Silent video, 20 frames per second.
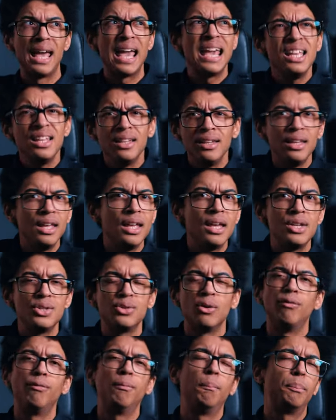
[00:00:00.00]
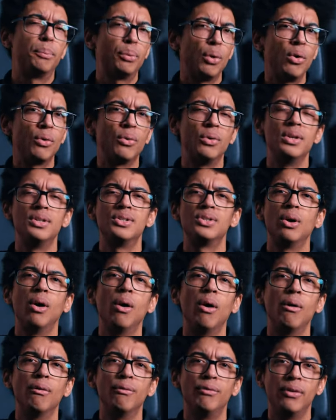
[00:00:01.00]
8 years of progress
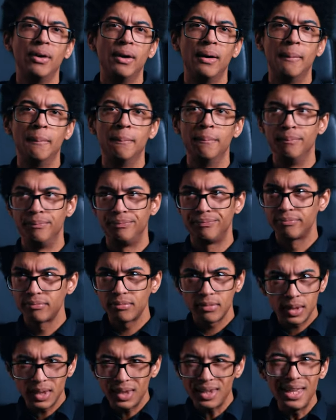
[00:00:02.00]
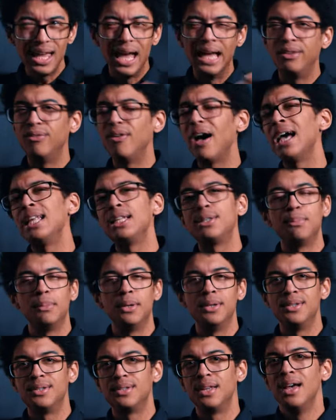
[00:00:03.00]
of
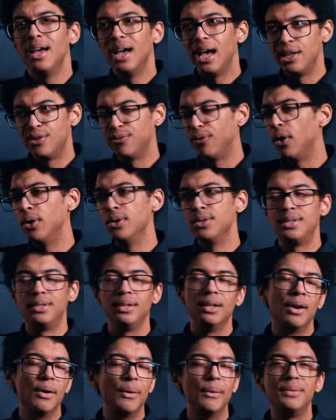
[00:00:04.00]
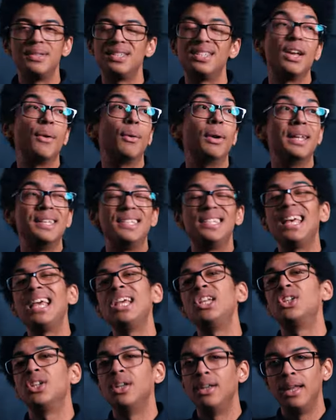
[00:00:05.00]
advancements as far as, you know,
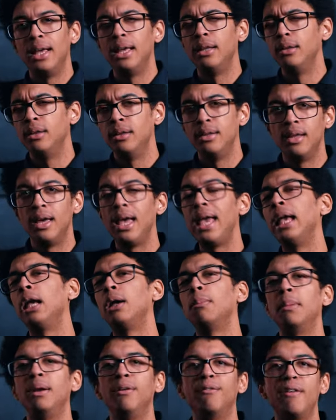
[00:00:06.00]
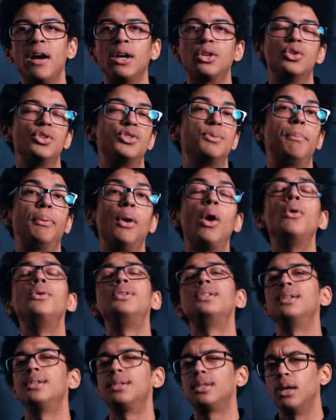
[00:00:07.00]
sterilization in the ink manufacturer's
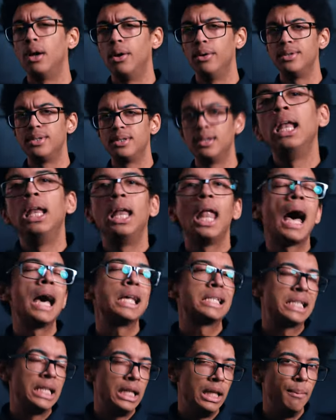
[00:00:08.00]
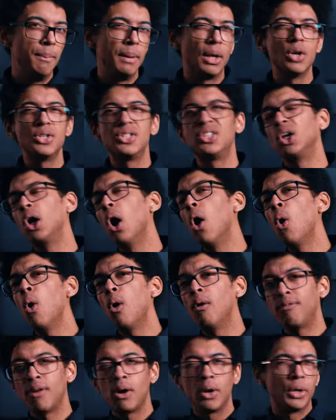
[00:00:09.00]
process goes. And lastly, because the
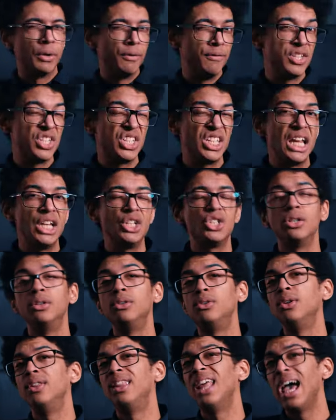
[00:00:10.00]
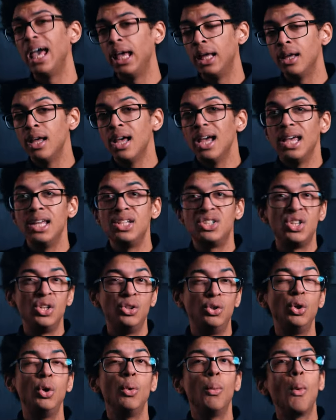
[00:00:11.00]
goal of our conversation today is to
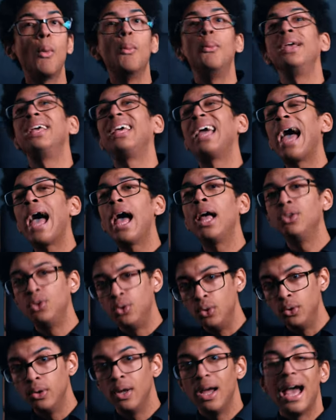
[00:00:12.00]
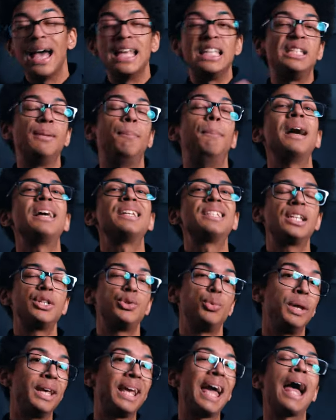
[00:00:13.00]
do what we can do as best
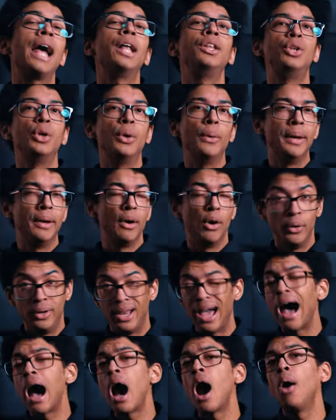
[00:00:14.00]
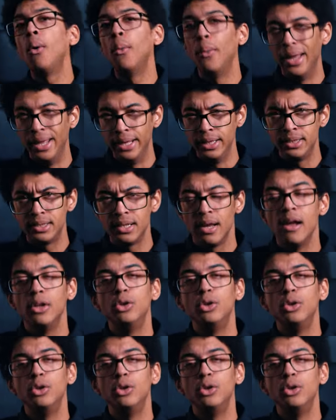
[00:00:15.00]
as we can do it on our end